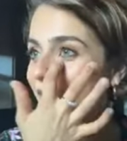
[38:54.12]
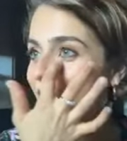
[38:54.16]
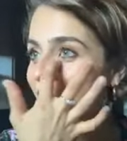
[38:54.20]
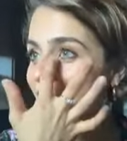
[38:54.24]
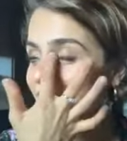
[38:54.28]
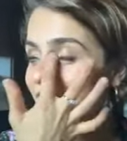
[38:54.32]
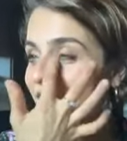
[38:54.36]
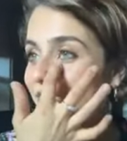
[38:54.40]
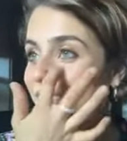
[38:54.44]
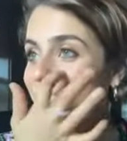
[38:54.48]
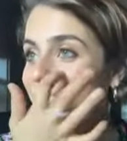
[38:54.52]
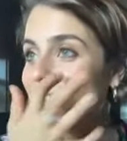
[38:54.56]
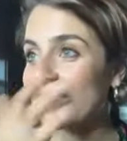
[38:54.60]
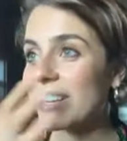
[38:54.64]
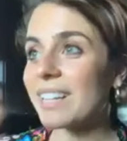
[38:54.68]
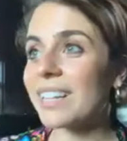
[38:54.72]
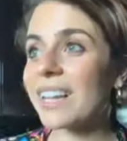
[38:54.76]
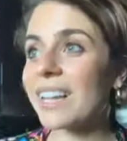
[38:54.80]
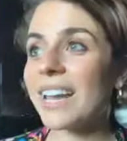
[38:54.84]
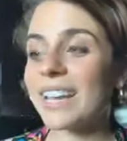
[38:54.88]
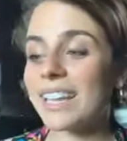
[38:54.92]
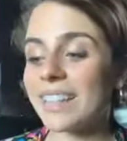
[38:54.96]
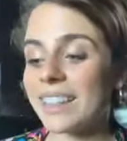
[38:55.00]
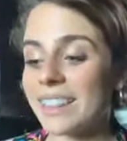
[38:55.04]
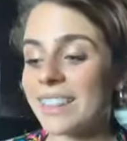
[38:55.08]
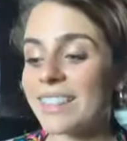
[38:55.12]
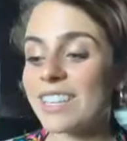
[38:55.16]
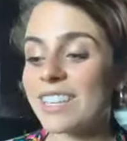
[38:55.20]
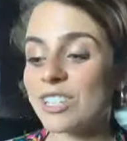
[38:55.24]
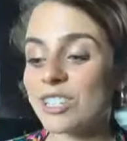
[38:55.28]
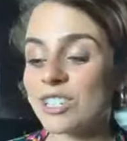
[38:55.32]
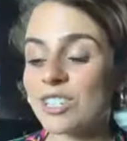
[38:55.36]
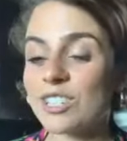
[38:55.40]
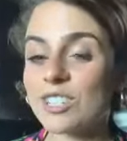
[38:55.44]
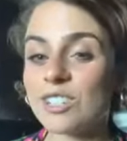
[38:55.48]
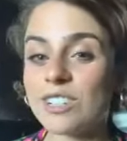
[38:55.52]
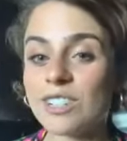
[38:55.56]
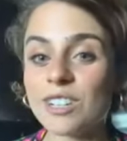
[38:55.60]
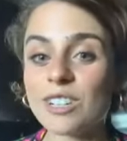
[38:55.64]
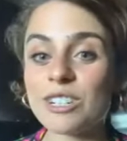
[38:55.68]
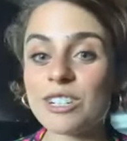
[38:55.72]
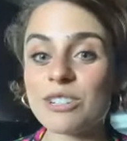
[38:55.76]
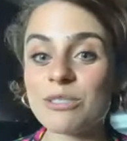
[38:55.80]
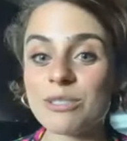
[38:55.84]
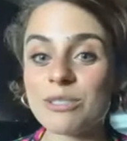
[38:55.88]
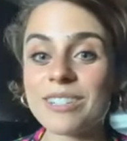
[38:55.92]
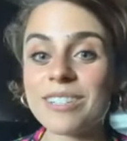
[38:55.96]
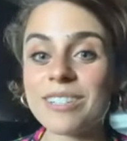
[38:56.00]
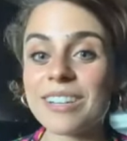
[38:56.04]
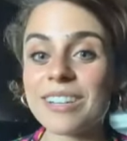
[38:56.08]
And I feel like this
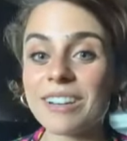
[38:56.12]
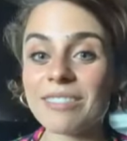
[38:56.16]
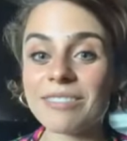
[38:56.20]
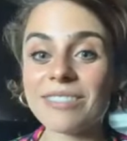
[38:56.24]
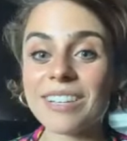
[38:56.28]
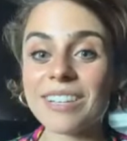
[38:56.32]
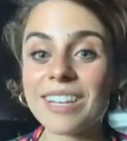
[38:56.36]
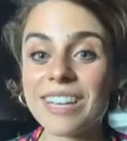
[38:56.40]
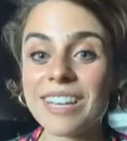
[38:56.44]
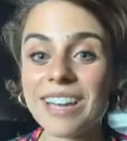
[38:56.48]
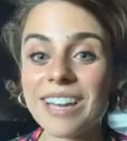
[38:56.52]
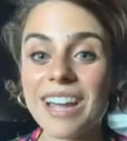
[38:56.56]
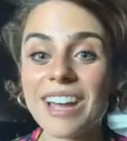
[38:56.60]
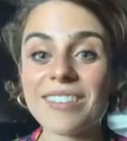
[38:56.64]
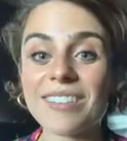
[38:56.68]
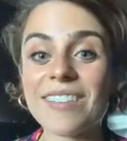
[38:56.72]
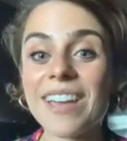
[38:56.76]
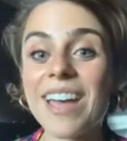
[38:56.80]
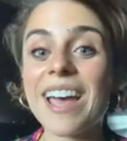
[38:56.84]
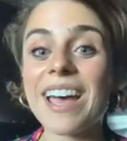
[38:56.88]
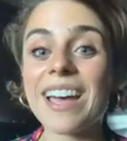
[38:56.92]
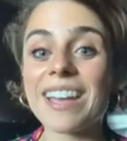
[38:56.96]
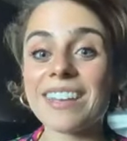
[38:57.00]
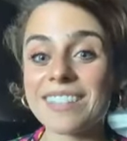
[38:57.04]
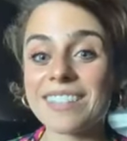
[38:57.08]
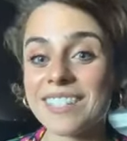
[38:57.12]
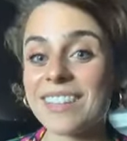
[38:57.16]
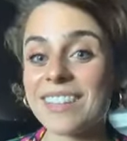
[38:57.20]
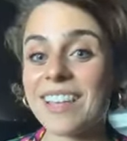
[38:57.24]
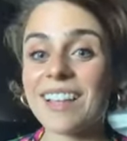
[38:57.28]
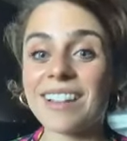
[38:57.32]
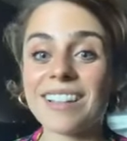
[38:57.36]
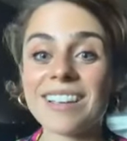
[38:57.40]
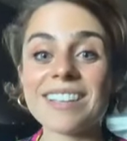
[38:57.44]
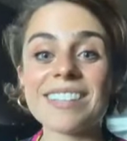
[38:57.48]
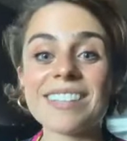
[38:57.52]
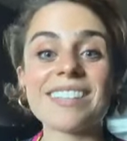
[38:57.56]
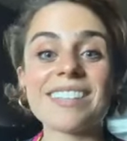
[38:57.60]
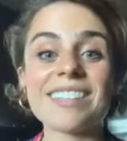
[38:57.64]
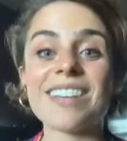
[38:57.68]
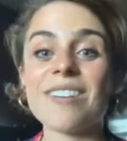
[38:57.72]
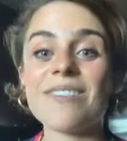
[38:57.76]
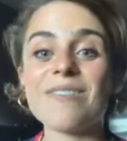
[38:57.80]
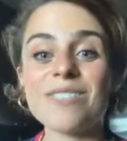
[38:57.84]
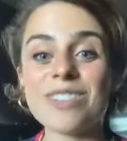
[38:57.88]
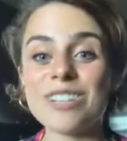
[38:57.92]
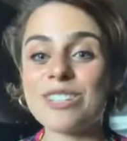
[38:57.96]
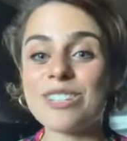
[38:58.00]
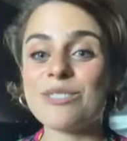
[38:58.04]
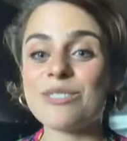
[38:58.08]
dish is definitely kind of has that like
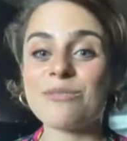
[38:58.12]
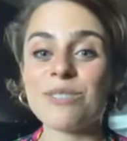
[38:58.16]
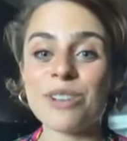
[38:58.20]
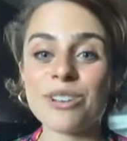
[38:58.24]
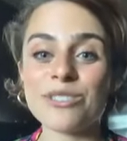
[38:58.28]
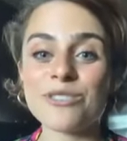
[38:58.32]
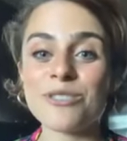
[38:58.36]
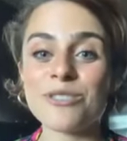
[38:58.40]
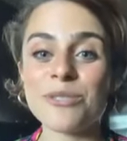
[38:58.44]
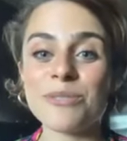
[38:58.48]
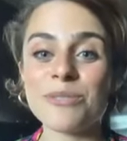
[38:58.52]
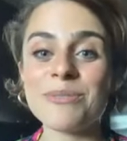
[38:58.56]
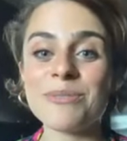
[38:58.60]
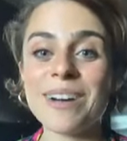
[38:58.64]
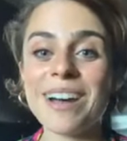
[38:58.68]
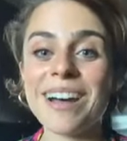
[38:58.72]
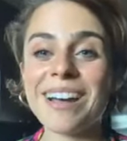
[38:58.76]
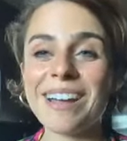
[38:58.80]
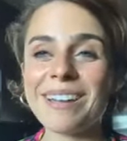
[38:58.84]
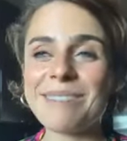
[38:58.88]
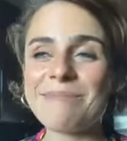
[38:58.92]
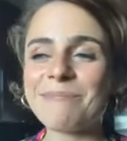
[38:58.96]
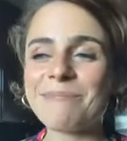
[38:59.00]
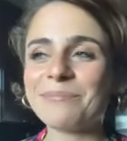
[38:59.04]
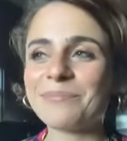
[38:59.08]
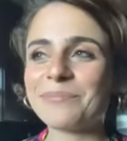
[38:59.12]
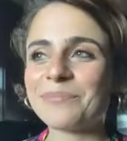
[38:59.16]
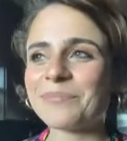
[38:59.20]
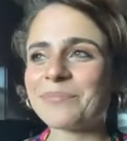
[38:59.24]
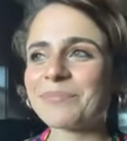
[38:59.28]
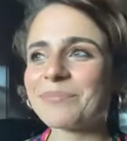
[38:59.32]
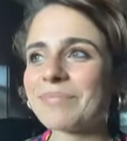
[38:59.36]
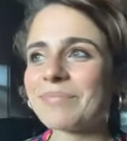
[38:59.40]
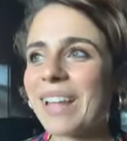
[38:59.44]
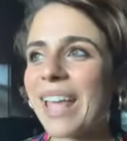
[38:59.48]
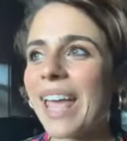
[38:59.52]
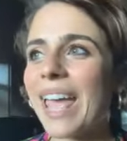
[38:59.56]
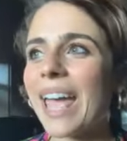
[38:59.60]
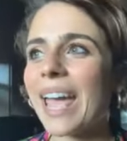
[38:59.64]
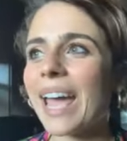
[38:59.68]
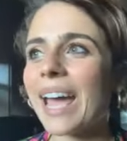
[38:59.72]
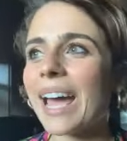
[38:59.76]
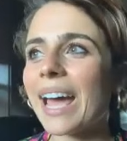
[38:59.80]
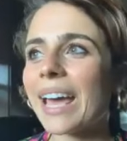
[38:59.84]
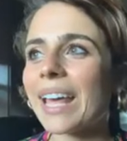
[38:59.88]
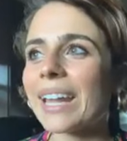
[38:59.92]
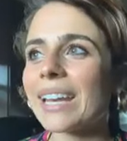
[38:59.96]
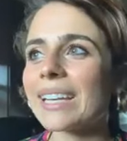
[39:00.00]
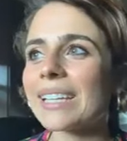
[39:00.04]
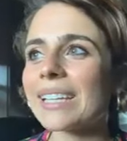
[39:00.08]
70s retro vibe.
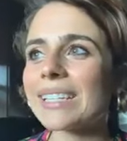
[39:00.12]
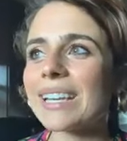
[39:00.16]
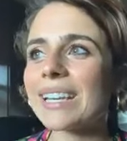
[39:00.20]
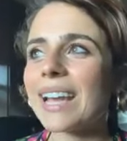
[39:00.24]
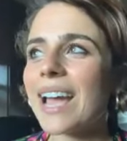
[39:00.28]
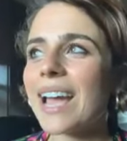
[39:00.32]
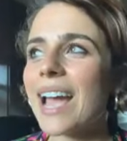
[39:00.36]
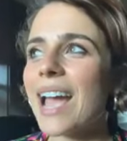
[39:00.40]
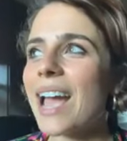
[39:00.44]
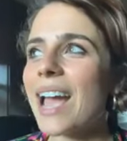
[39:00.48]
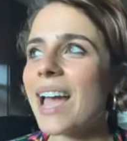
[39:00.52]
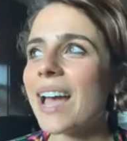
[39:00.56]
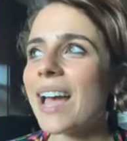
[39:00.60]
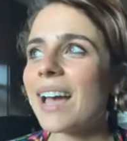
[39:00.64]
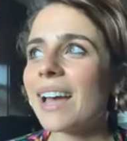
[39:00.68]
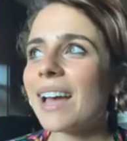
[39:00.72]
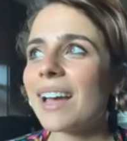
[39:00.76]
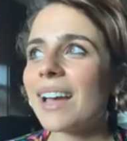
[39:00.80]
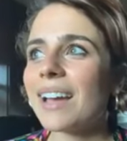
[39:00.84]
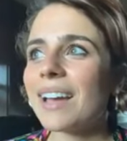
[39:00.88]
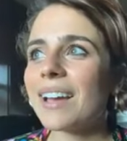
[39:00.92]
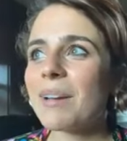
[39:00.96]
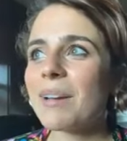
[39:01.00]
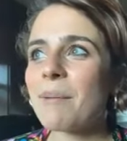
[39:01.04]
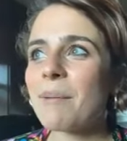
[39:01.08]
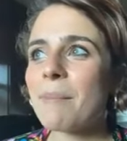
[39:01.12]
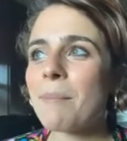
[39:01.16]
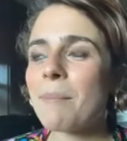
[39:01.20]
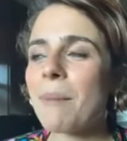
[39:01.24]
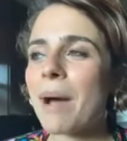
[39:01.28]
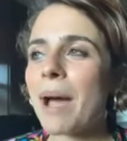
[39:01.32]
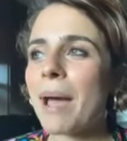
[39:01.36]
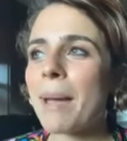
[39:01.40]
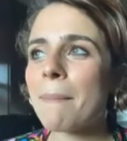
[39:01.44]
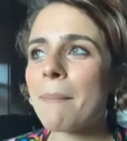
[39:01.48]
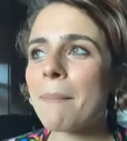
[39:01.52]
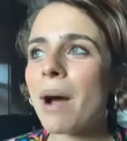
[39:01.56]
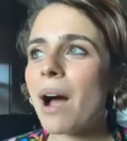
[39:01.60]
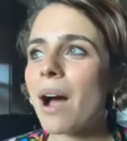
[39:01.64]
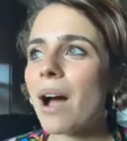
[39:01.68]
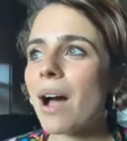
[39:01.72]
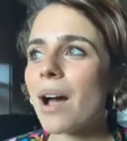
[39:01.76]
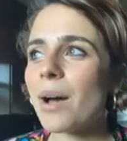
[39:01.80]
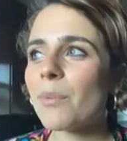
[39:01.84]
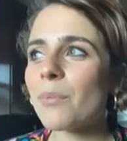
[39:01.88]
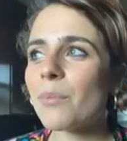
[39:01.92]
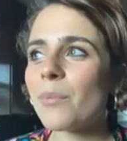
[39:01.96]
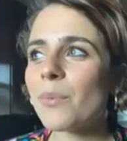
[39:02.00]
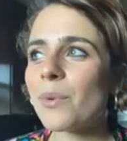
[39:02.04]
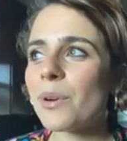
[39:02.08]
And my
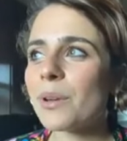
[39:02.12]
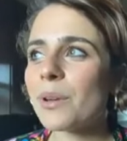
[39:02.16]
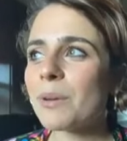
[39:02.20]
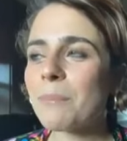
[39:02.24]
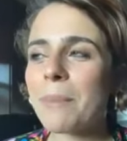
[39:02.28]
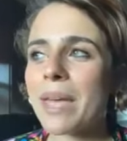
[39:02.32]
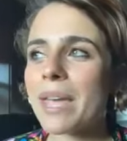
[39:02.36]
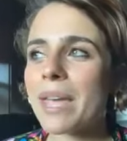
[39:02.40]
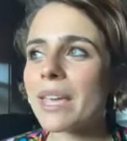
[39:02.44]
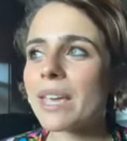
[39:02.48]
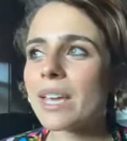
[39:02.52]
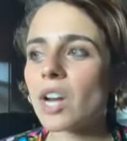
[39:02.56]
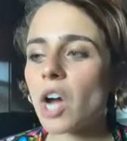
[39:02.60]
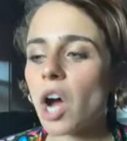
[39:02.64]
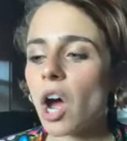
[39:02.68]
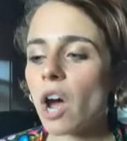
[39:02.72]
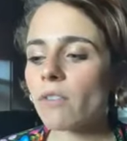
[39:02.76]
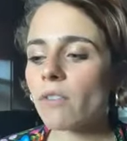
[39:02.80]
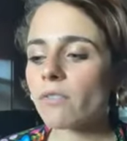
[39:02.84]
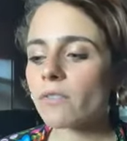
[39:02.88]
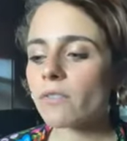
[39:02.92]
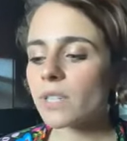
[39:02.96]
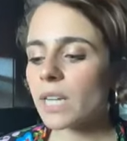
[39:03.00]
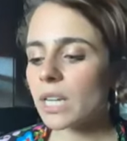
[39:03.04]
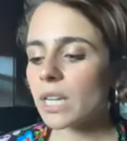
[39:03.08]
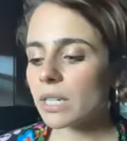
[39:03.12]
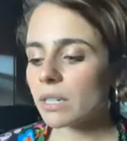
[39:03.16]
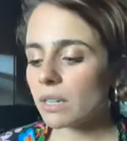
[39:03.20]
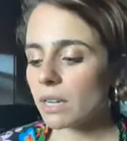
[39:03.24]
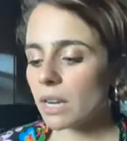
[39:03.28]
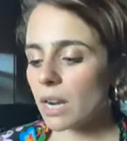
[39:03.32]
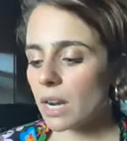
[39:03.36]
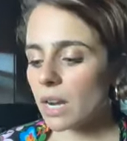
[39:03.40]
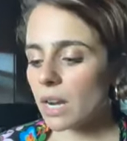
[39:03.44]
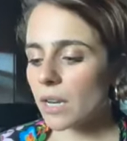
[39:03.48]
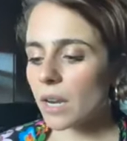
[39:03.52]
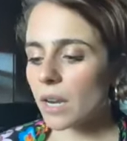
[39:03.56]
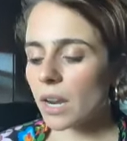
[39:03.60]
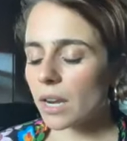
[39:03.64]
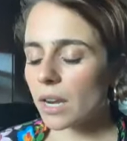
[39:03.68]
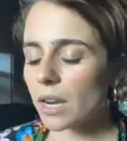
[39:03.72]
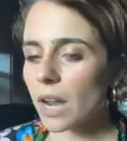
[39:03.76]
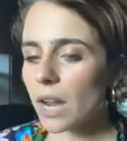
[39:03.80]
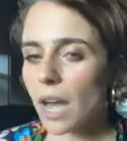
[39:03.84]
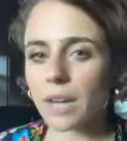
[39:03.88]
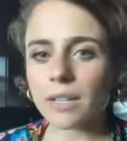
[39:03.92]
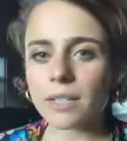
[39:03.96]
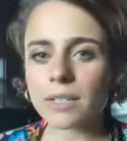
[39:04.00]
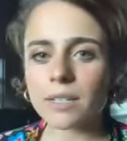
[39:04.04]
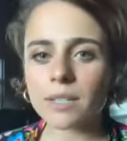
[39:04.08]
mom would make it often,
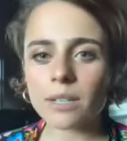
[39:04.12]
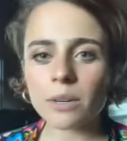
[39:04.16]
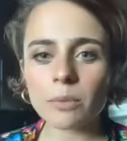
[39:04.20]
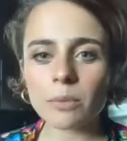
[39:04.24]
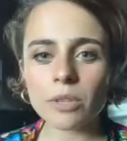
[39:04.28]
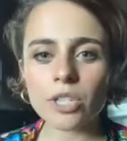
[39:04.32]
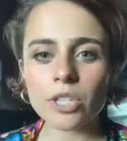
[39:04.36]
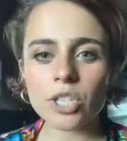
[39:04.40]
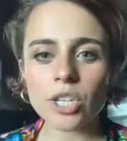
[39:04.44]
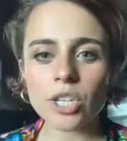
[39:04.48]
not necessarily with